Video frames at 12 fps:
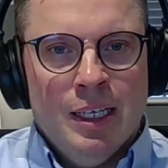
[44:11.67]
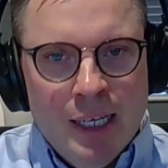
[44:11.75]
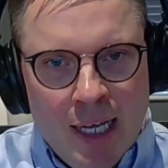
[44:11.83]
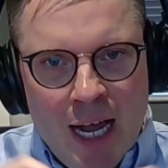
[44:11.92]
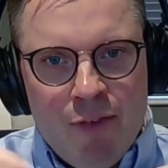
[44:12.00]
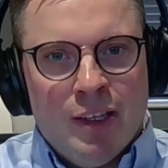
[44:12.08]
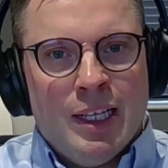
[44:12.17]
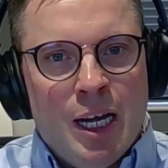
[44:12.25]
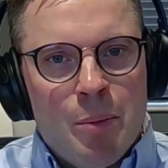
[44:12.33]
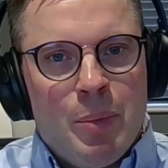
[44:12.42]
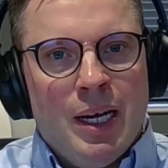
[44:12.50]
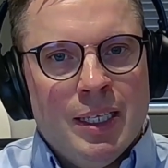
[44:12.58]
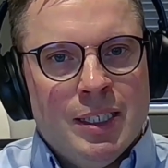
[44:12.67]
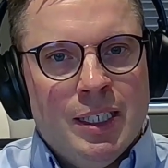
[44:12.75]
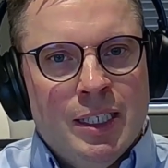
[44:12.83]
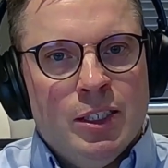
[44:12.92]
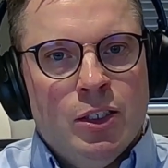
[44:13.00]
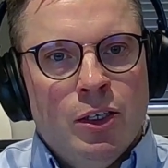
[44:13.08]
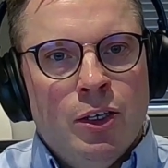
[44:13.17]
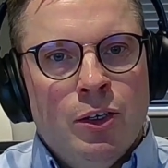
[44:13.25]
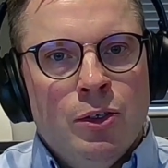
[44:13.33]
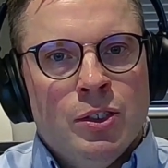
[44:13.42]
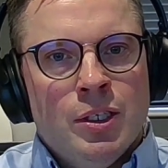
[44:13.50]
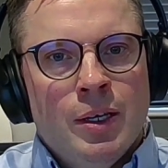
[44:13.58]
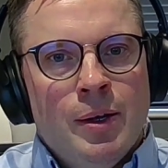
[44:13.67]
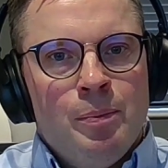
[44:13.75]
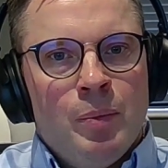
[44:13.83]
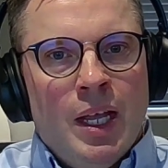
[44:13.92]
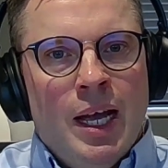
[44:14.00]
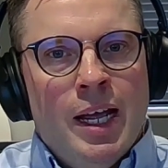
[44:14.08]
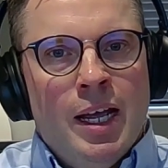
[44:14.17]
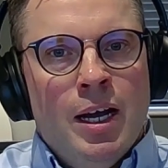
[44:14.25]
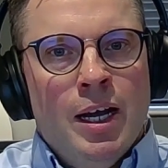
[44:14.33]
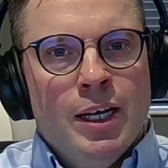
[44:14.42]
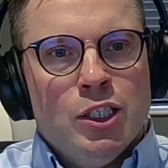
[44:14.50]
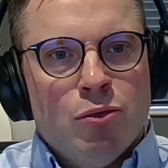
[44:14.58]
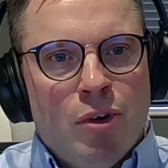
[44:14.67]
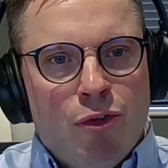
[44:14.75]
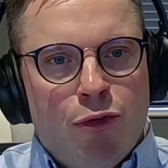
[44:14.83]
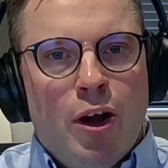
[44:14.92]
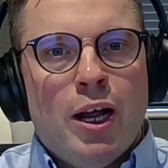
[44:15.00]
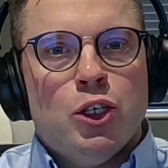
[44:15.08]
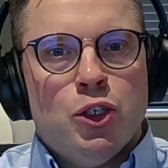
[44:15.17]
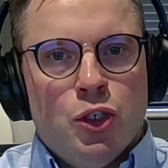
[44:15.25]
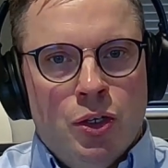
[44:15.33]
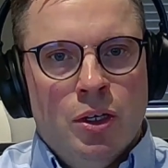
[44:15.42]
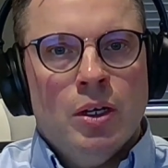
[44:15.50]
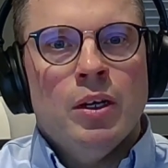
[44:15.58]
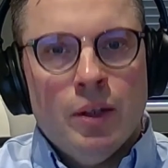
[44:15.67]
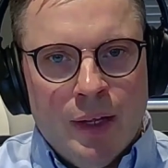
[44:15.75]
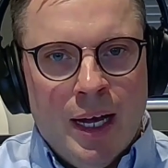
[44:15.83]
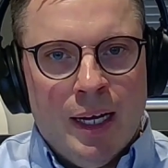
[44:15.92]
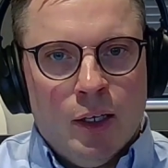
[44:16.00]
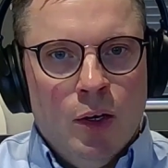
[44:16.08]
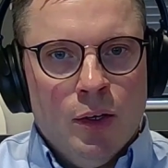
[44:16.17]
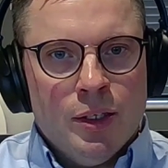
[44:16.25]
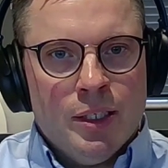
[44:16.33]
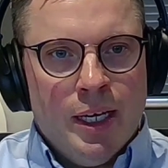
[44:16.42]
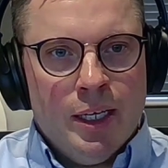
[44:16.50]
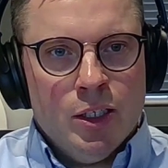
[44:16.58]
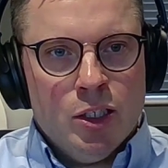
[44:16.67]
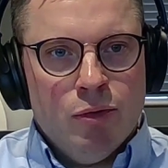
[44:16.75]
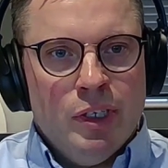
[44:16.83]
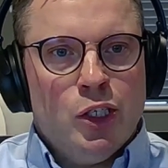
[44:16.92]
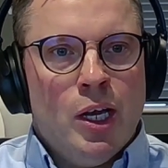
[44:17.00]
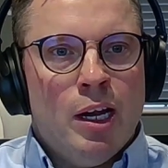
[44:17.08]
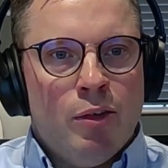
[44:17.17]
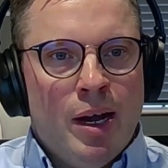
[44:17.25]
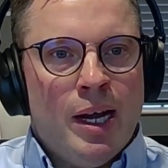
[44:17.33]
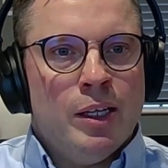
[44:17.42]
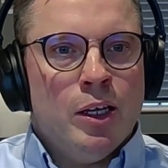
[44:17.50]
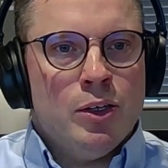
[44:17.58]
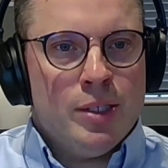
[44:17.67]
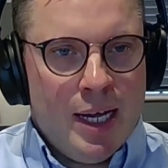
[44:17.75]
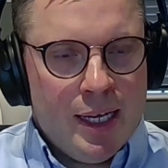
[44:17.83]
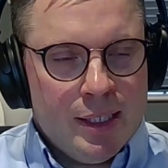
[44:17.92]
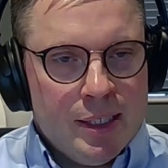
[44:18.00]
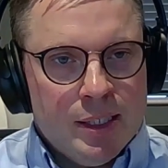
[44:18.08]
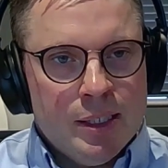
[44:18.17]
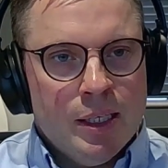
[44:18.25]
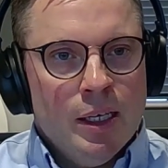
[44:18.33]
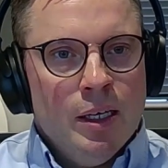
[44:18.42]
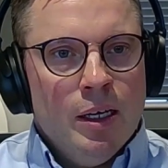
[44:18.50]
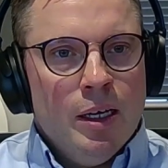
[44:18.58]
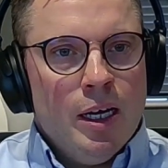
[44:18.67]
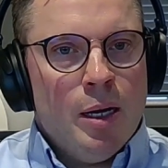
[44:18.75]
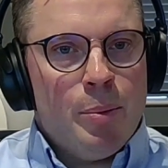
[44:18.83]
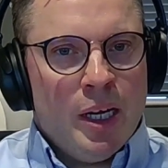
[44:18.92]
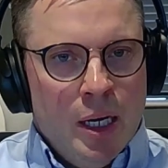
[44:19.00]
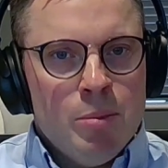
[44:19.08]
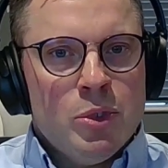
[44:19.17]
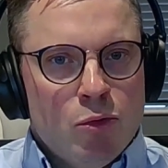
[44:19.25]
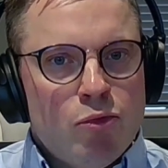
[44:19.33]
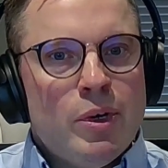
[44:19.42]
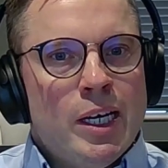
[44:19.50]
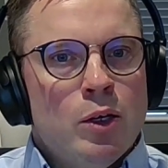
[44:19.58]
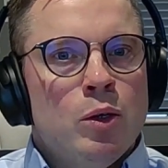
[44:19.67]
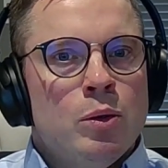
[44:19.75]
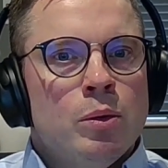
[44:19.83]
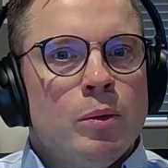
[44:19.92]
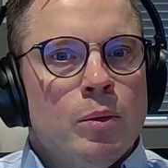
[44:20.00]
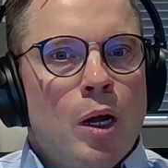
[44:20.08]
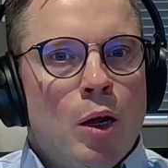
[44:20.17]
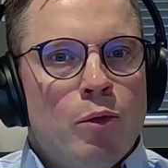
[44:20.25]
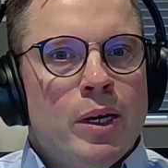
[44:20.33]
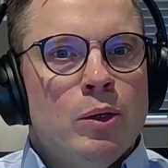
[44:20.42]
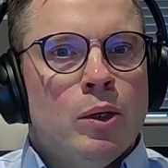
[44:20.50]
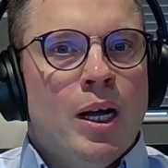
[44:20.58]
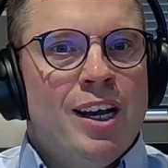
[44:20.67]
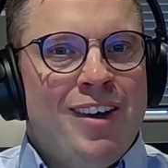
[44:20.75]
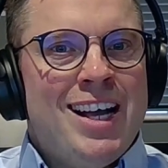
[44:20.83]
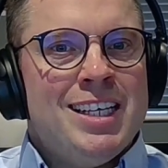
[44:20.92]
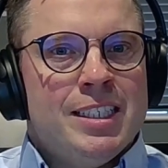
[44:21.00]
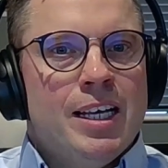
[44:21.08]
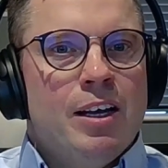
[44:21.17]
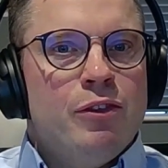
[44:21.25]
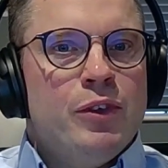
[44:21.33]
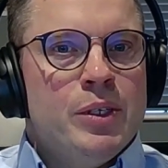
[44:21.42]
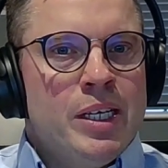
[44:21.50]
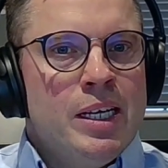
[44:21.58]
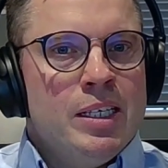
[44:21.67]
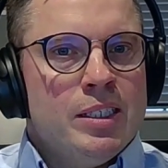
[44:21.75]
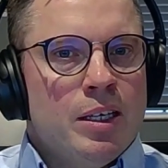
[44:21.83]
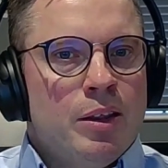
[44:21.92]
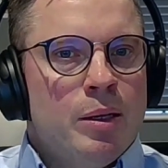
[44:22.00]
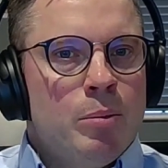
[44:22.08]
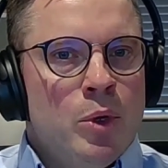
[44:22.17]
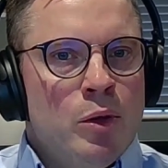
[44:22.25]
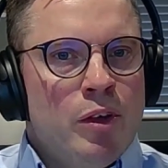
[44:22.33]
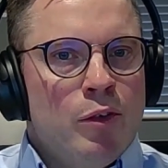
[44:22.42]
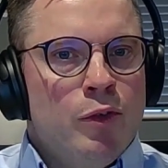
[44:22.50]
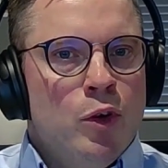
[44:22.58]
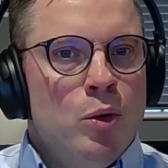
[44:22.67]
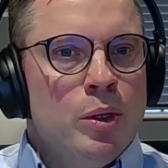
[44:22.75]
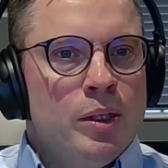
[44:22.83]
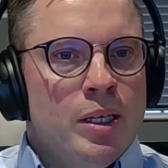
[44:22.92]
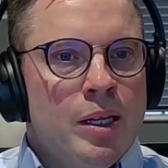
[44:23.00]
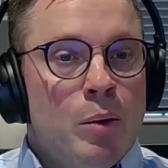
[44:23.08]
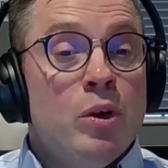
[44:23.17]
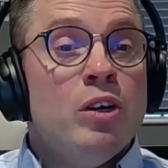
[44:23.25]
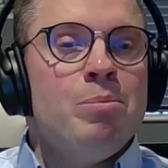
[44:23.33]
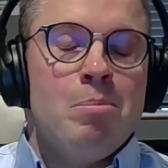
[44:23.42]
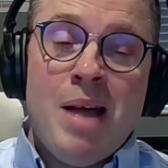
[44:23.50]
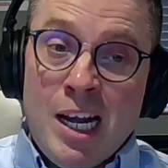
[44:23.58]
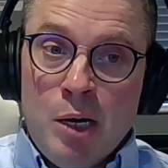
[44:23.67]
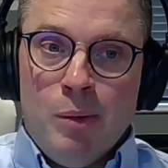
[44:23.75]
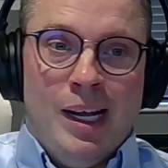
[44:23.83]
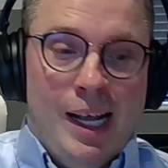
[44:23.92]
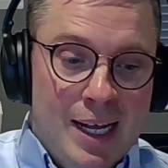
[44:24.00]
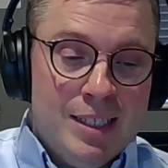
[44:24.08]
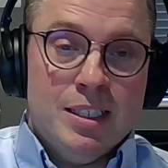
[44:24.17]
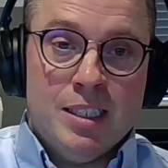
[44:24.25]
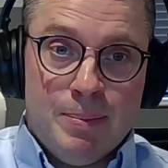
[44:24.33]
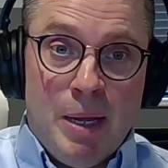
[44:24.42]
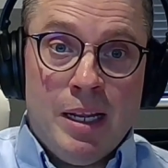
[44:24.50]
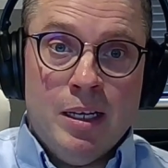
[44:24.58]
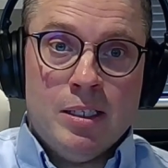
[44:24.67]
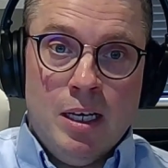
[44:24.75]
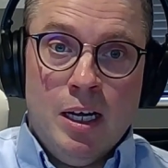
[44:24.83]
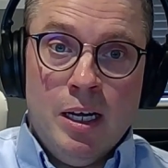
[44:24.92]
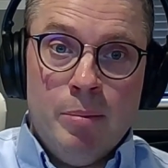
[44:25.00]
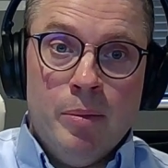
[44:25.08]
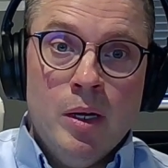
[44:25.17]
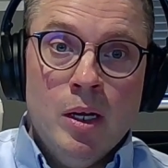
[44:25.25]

having that ability to use AI to refresh that content, to regenerate those ads, becomes a real a real kind of asset for dealers, I think, moving forward, that they would have manually had to spend the time